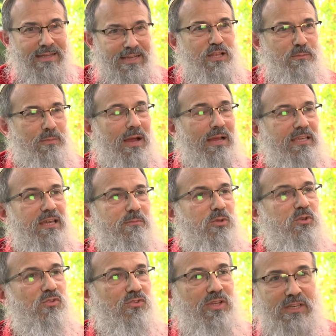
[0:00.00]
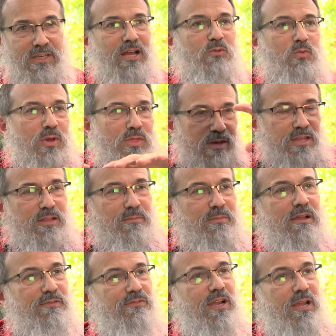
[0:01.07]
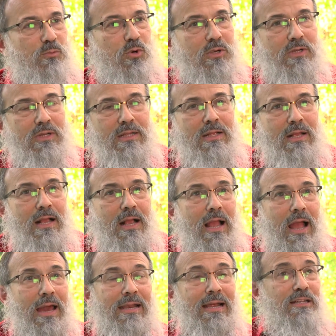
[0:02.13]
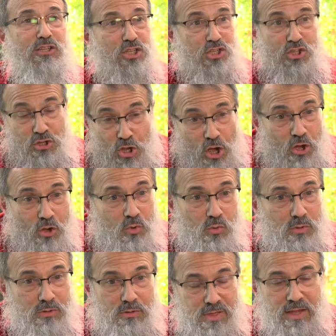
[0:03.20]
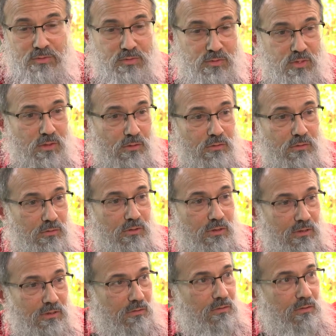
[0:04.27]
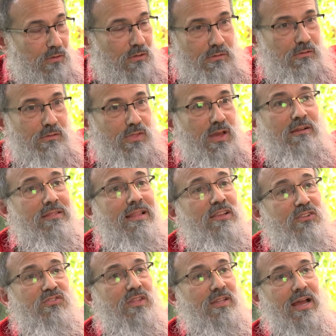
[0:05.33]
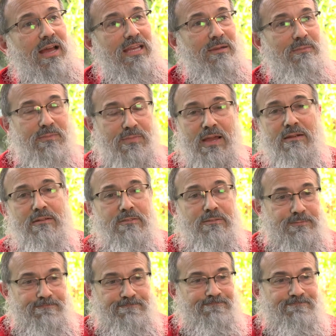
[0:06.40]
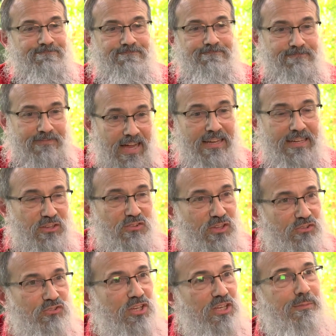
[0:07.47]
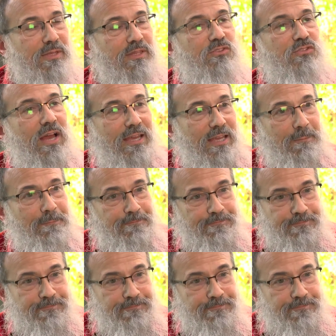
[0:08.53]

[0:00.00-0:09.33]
in my community, not within my framework. And I just know that they're less than I am. They're not as legitimate as I am.